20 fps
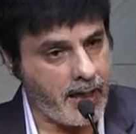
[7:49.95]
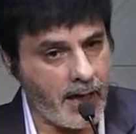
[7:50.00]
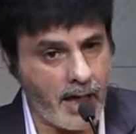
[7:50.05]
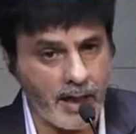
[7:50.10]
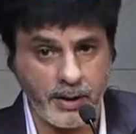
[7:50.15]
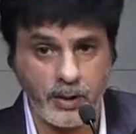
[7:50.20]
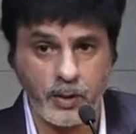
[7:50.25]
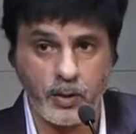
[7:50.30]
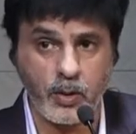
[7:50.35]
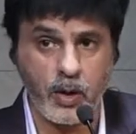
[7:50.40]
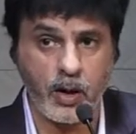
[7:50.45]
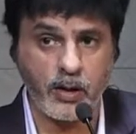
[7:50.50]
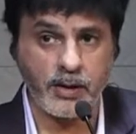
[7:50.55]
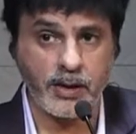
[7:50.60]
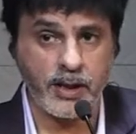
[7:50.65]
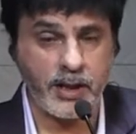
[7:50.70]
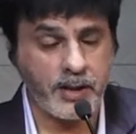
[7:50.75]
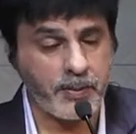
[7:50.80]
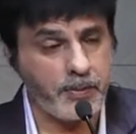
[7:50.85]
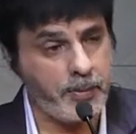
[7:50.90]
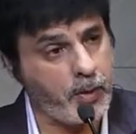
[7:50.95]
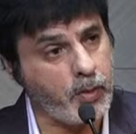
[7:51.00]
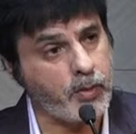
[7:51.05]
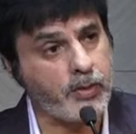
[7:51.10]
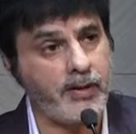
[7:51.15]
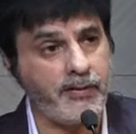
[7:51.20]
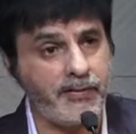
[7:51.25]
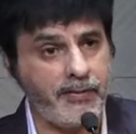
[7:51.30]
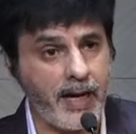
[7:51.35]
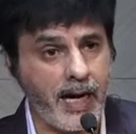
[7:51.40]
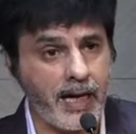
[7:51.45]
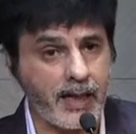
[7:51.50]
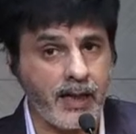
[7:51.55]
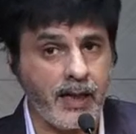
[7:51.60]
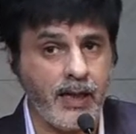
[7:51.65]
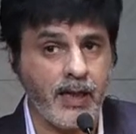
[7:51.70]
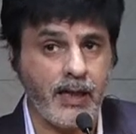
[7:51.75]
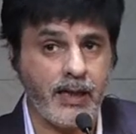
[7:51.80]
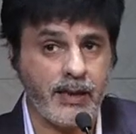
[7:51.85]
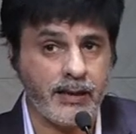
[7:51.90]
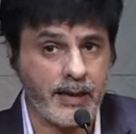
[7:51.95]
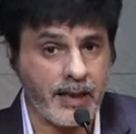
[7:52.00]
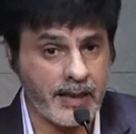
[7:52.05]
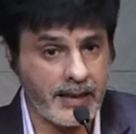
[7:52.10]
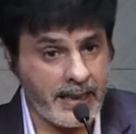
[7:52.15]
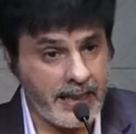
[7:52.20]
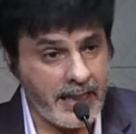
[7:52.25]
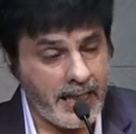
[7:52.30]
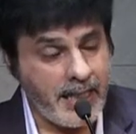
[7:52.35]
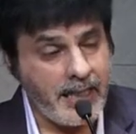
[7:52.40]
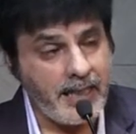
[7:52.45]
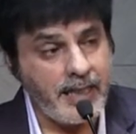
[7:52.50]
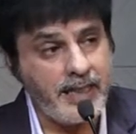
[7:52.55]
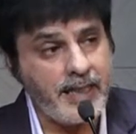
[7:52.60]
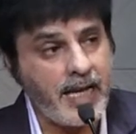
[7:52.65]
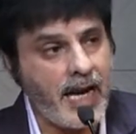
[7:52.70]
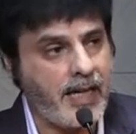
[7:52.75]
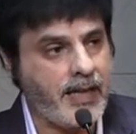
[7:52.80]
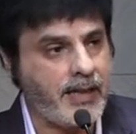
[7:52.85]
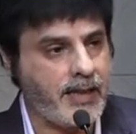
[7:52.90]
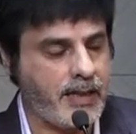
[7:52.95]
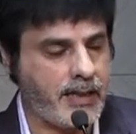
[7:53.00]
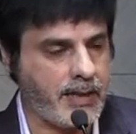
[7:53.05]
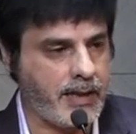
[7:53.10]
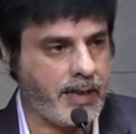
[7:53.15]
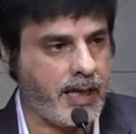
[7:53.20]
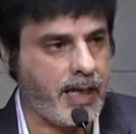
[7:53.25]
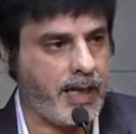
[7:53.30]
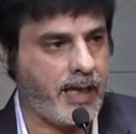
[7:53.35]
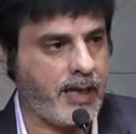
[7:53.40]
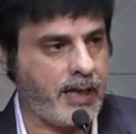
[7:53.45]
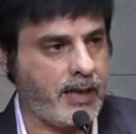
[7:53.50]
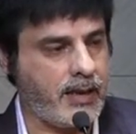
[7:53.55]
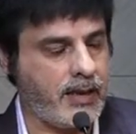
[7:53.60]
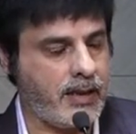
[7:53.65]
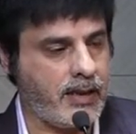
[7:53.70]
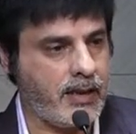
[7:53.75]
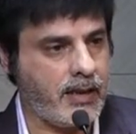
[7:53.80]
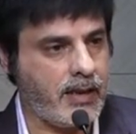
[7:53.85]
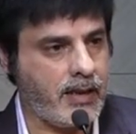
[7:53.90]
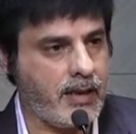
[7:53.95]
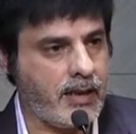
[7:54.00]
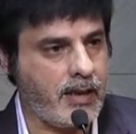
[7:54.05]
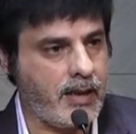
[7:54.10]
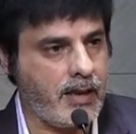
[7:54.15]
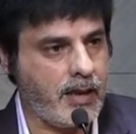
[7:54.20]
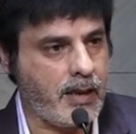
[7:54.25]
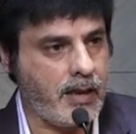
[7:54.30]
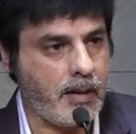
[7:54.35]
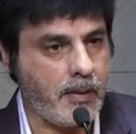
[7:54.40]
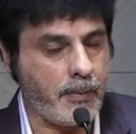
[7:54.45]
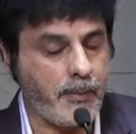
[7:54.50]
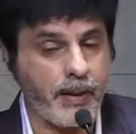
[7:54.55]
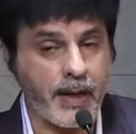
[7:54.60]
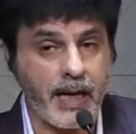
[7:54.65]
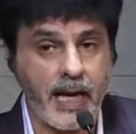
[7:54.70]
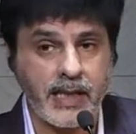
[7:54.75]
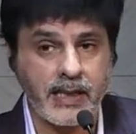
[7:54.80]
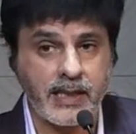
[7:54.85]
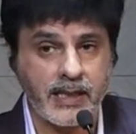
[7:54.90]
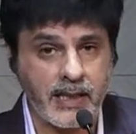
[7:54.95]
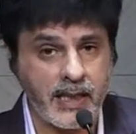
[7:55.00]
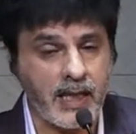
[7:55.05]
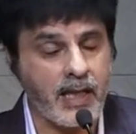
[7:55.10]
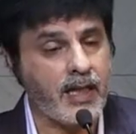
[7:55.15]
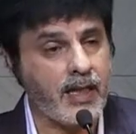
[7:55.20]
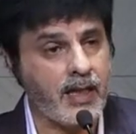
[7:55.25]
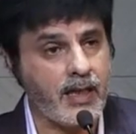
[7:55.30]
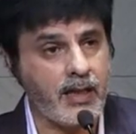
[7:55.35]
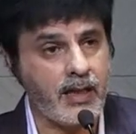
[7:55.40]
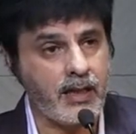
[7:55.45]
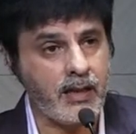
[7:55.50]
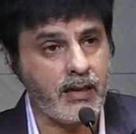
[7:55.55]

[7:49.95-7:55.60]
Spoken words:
I do not dispute the fact that the intent is there. But I still